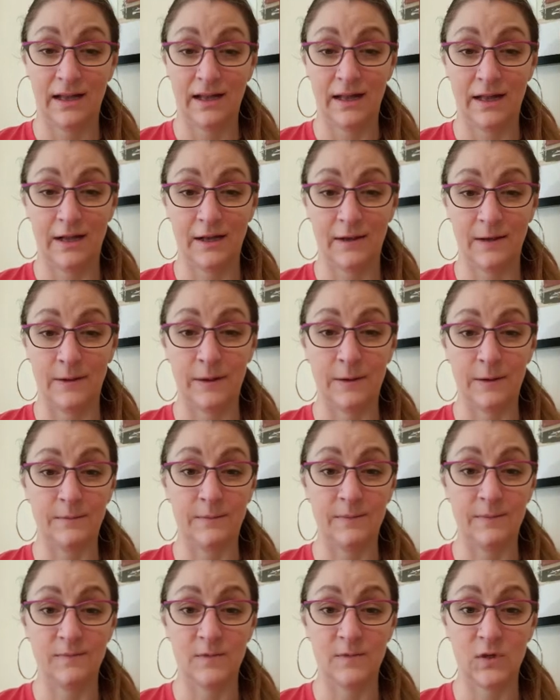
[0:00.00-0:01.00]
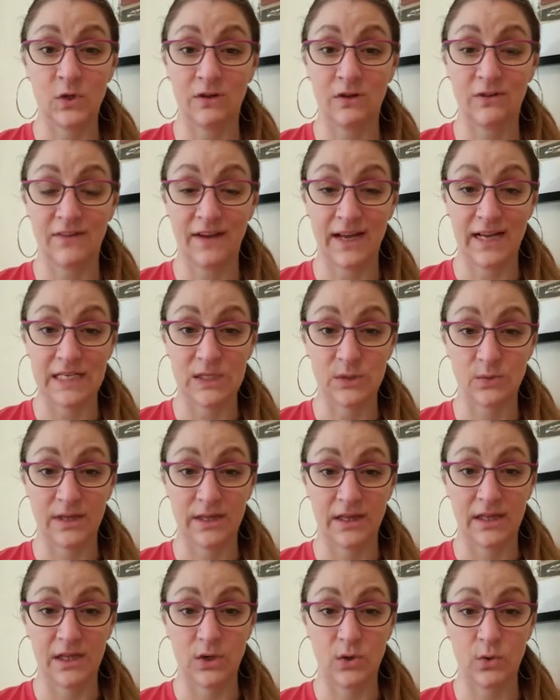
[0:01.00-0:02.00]
um, you'll find
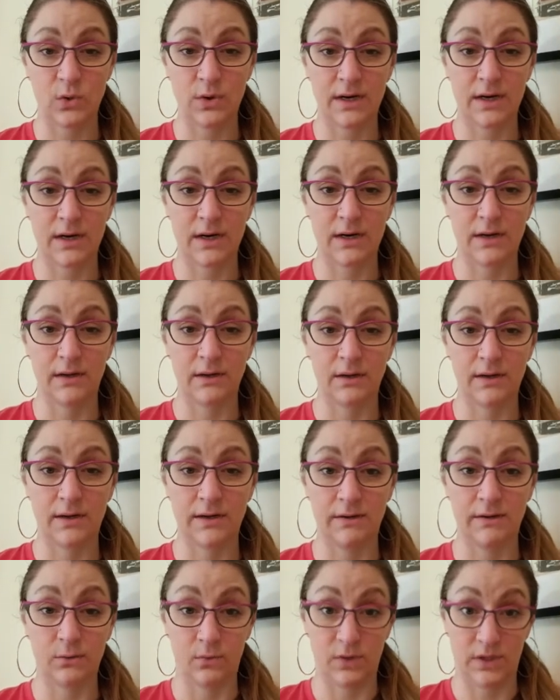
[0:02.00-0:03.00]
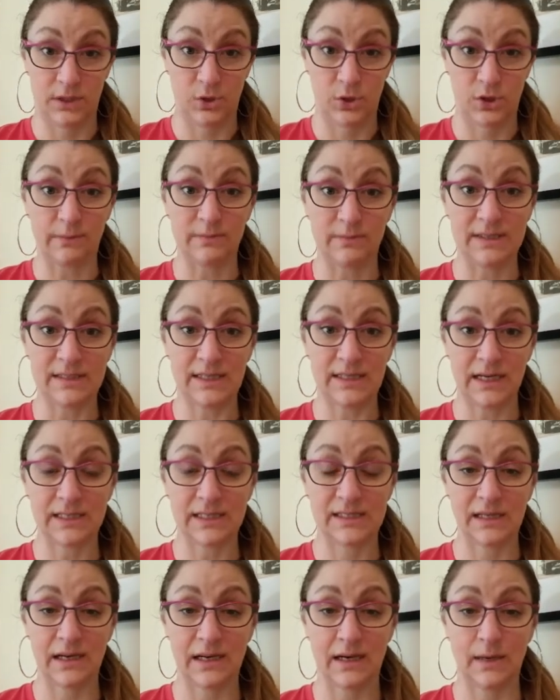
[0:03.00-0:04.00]
with your wooden
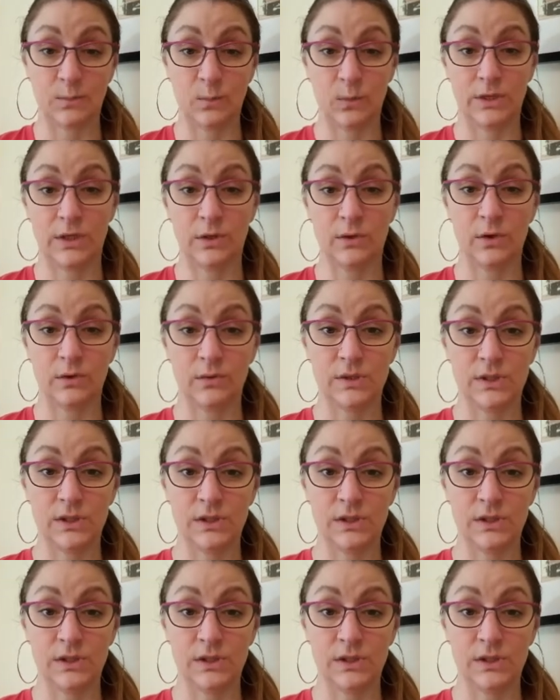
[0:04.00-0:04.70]
drumsticks um, when you go